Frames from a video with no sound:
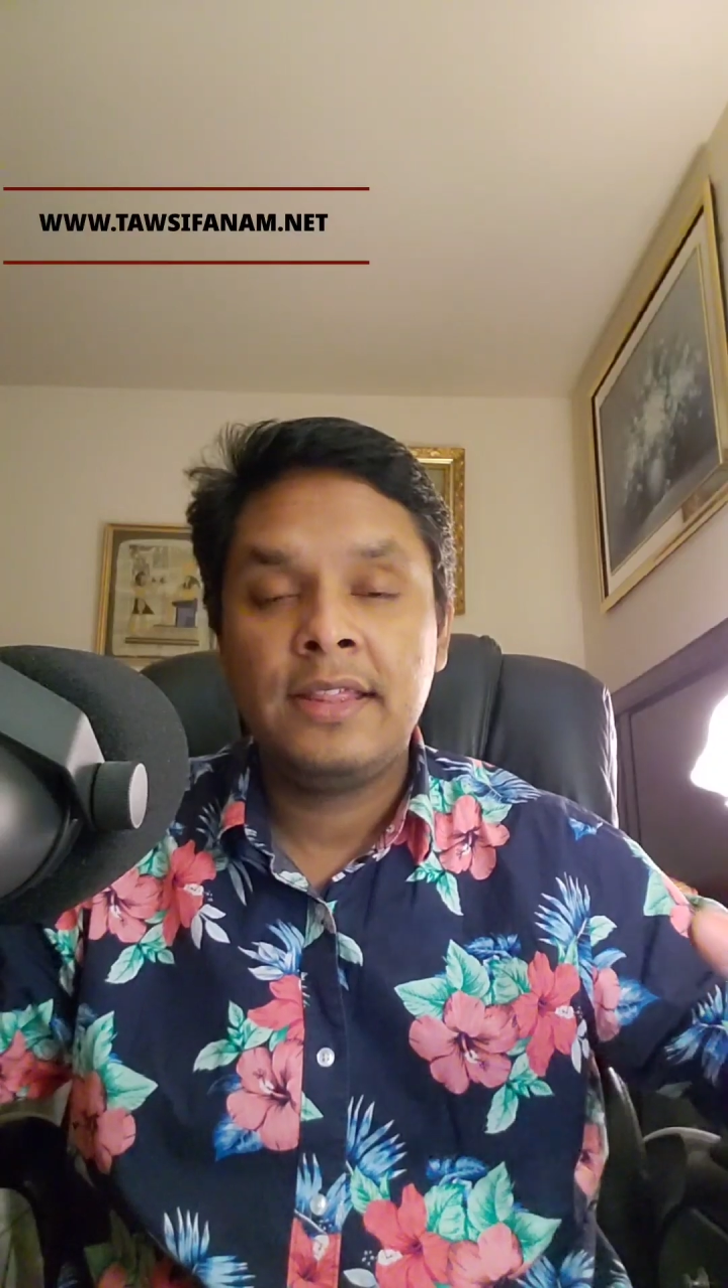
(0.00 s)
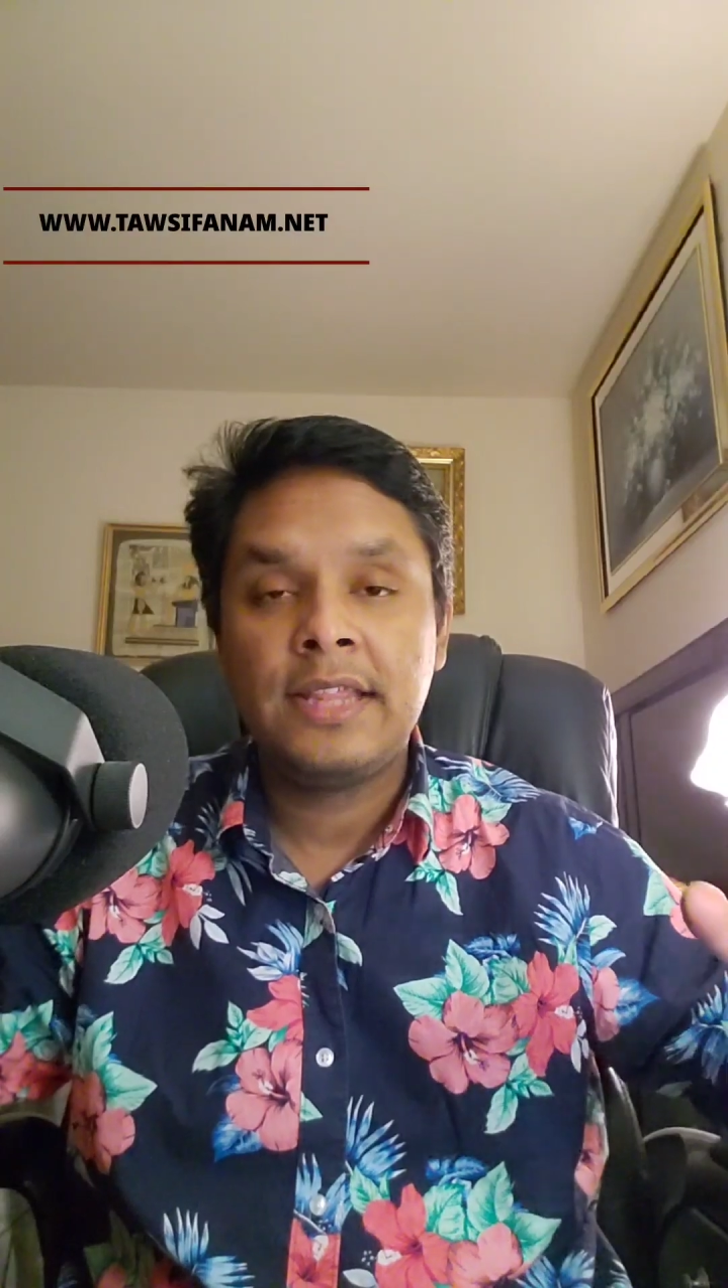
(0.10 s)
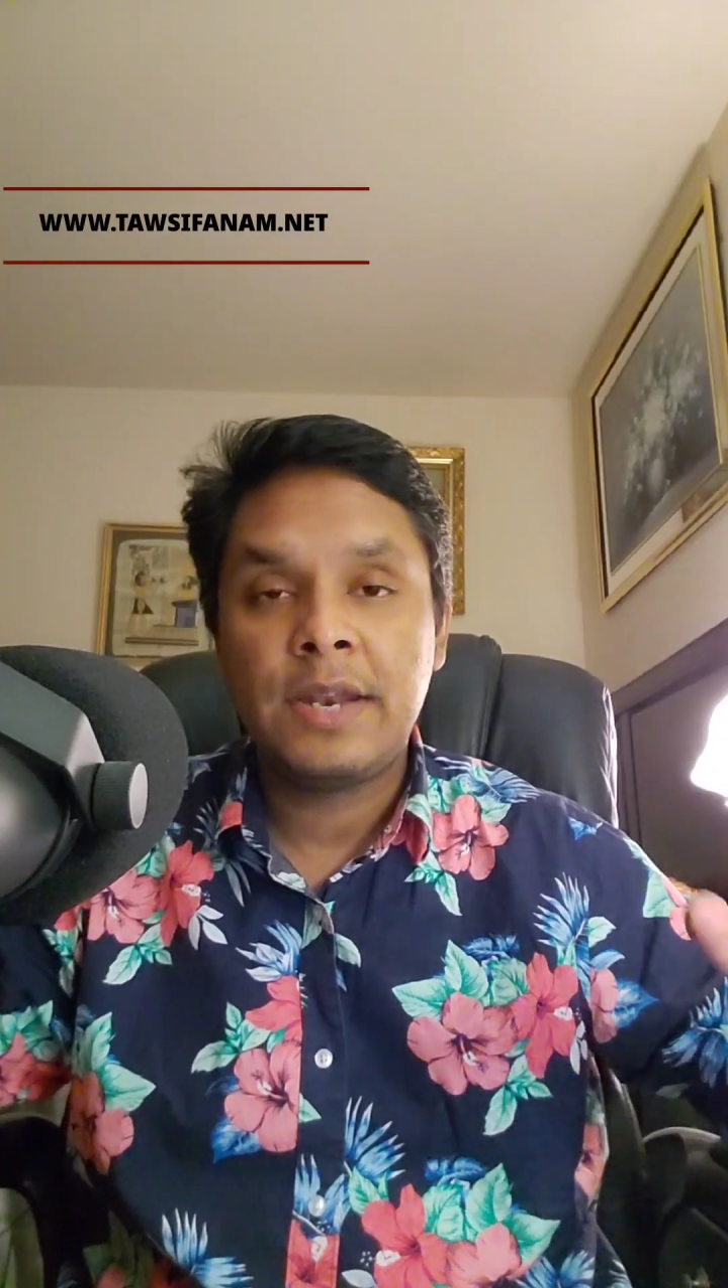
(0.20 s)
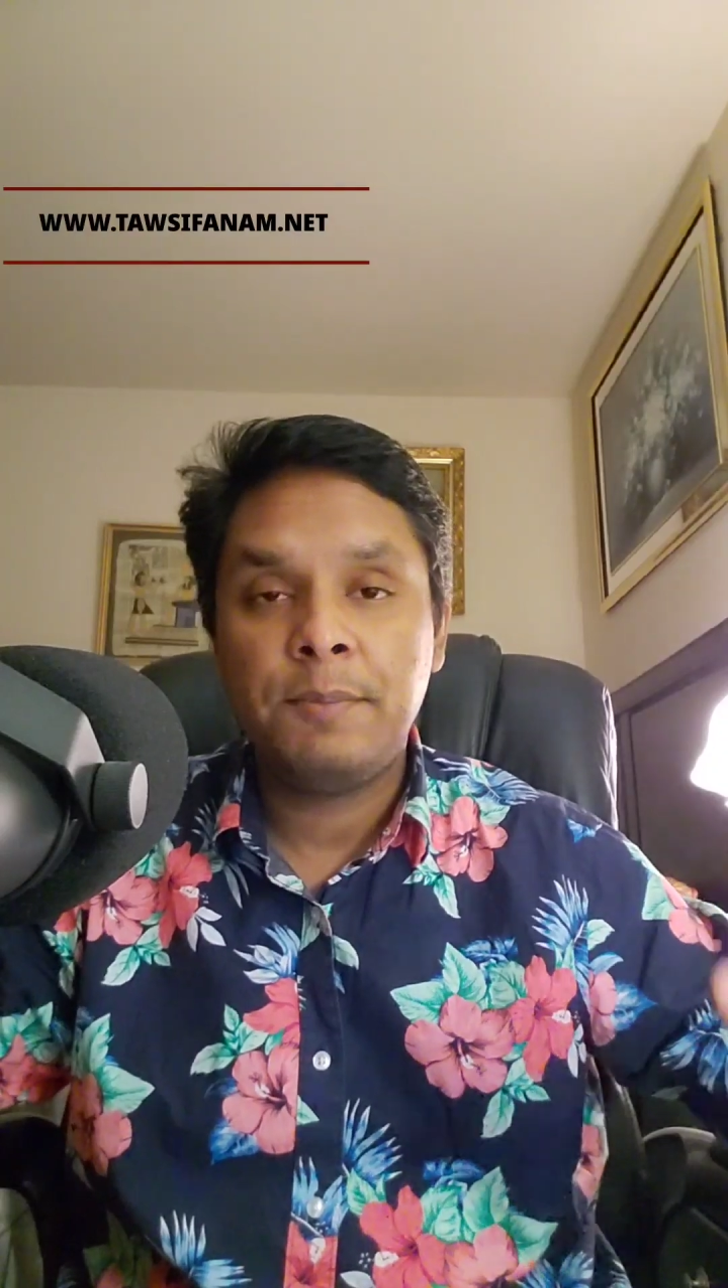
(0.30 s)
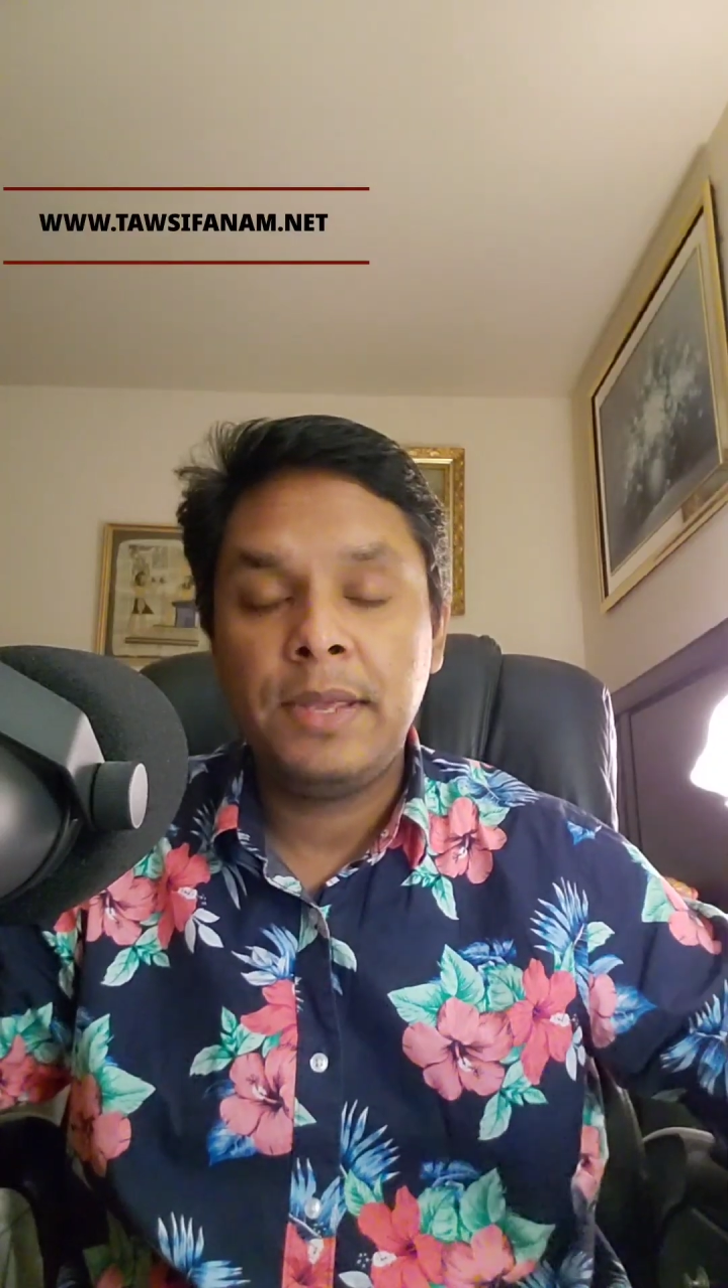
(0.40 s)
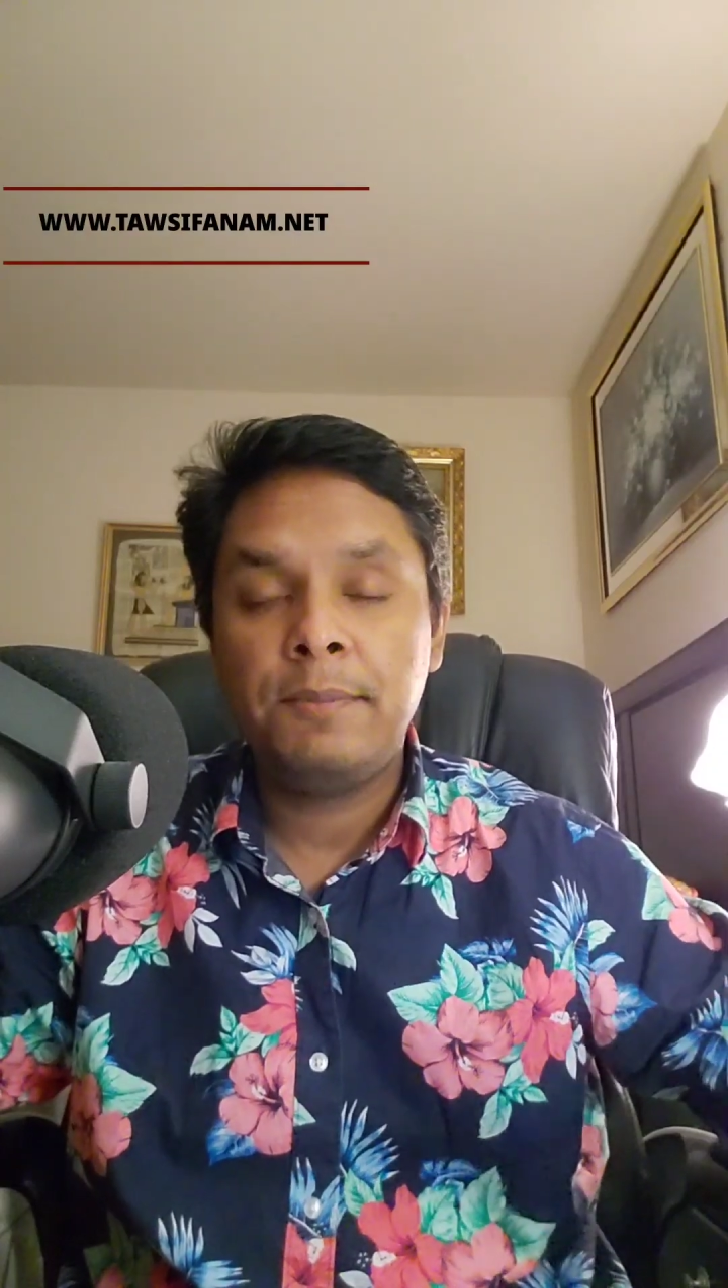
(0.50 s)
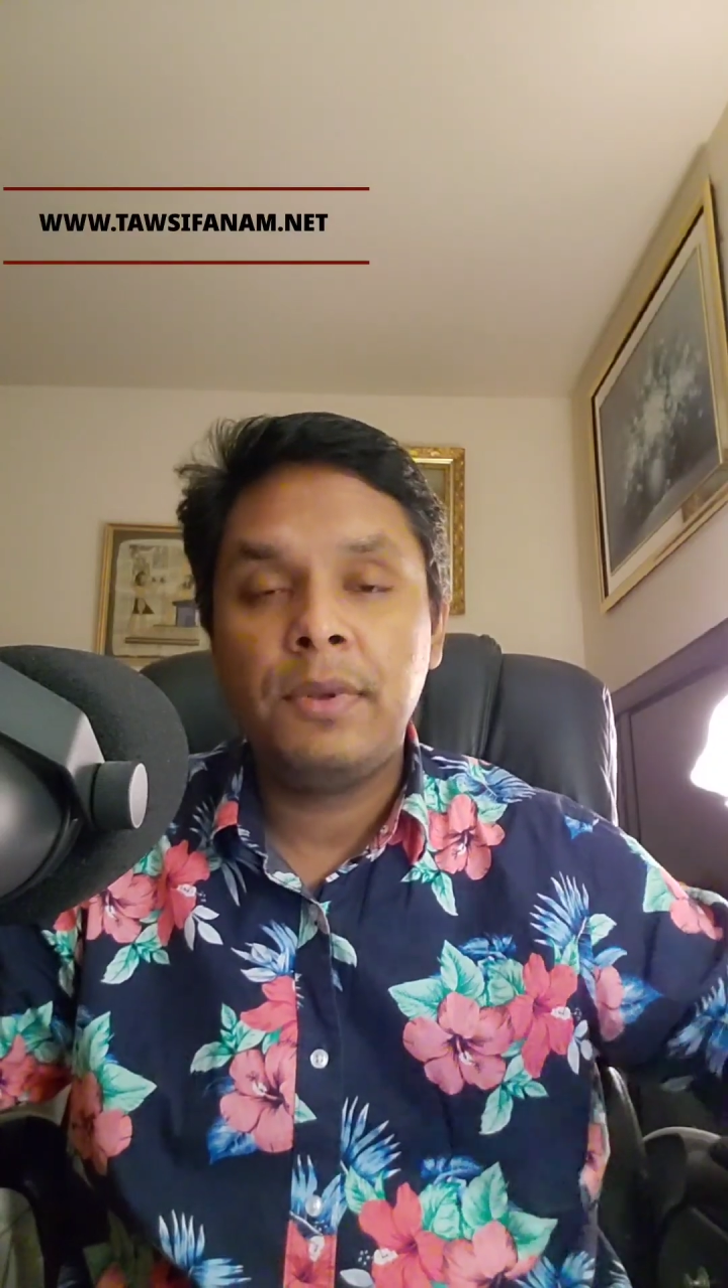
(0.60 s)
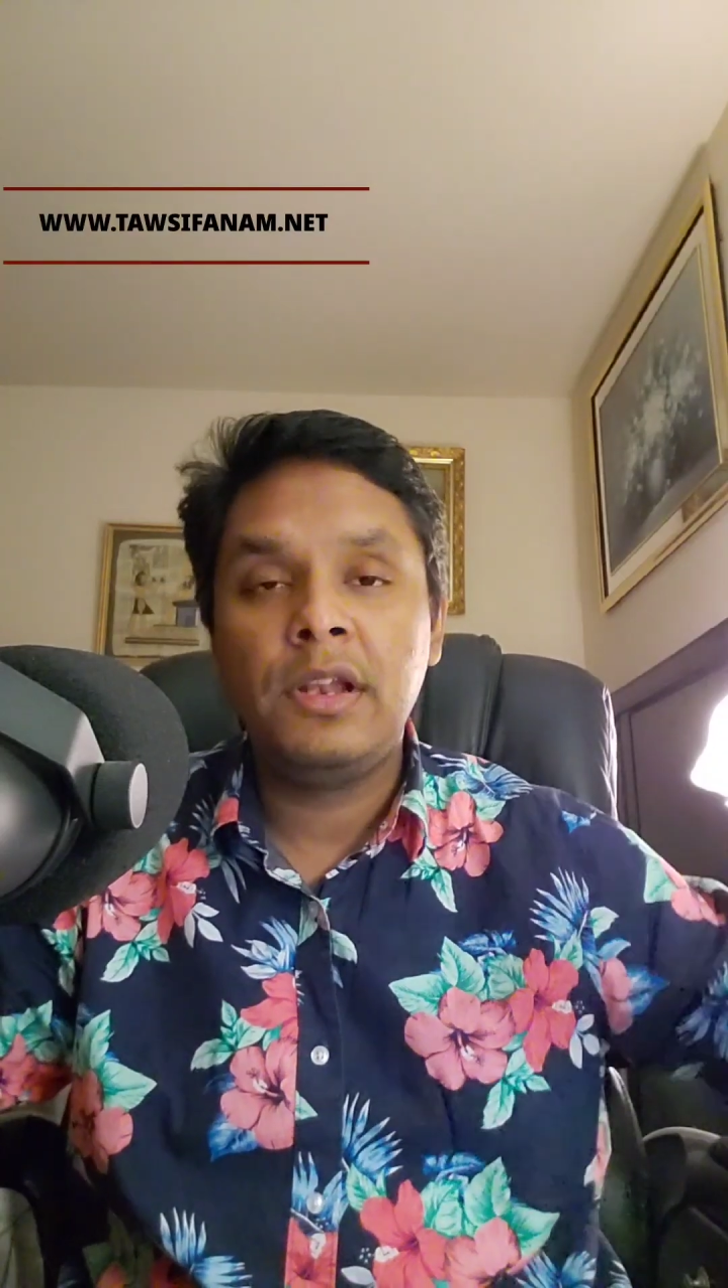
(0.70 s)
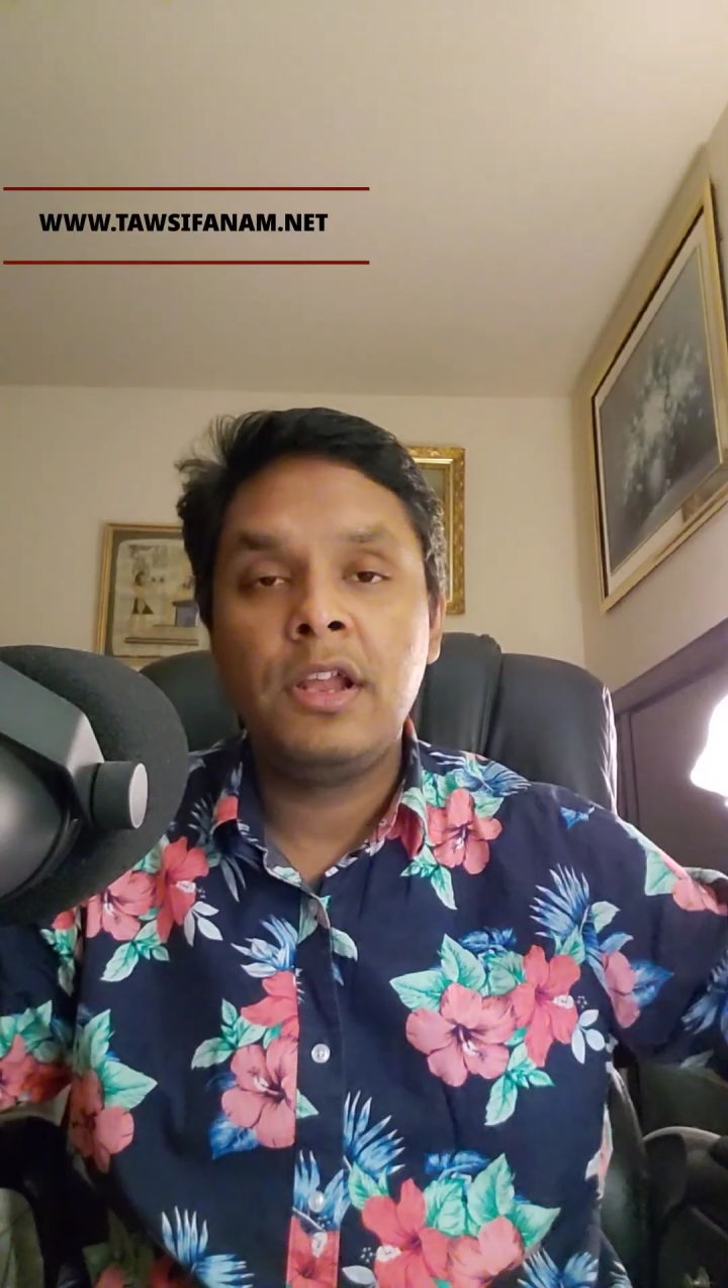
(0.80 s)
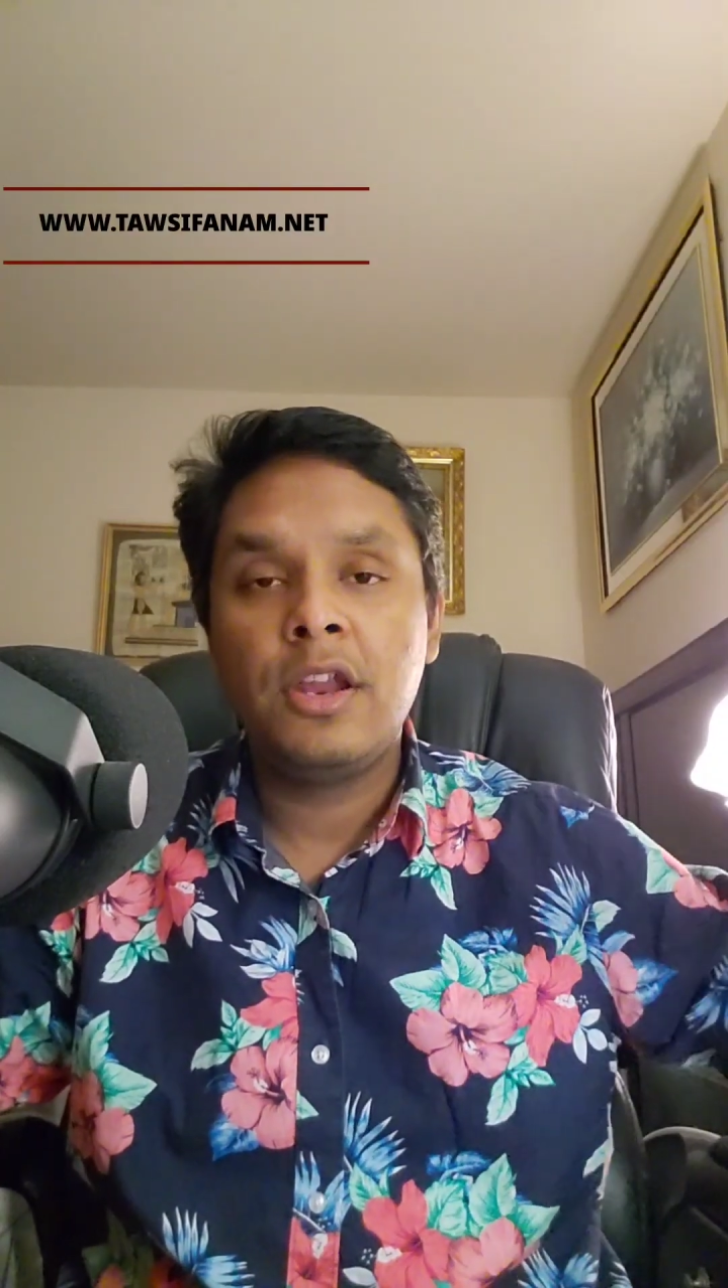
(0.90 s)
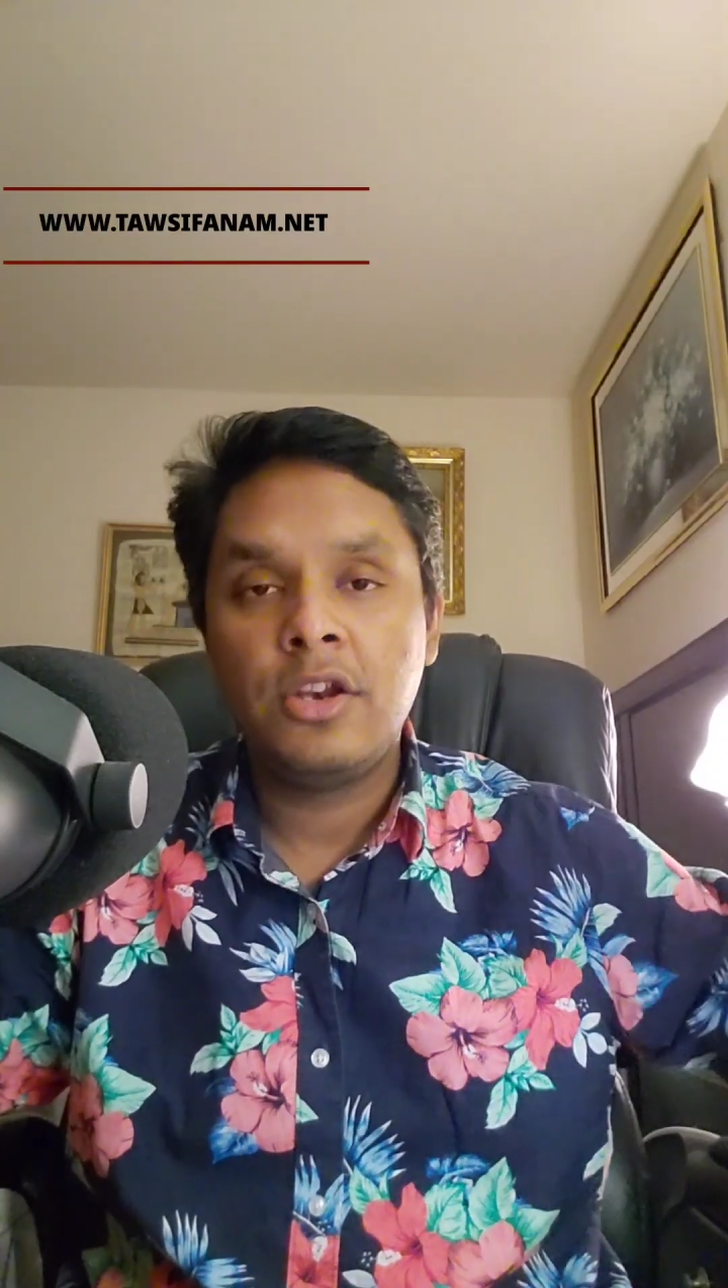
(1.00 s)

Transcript: that people